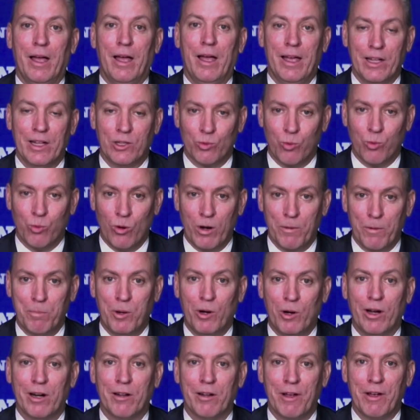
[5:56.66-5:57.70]
it's one
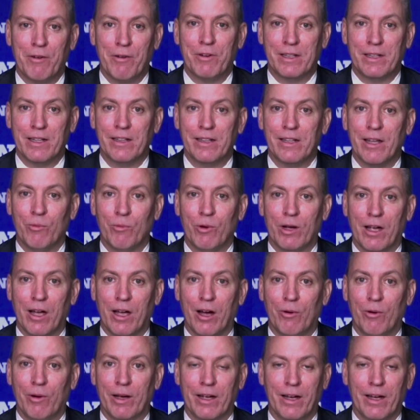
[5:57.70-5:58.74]
part of everything that we're
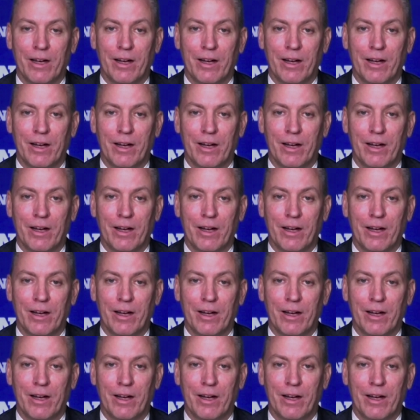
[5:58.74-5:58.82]
going.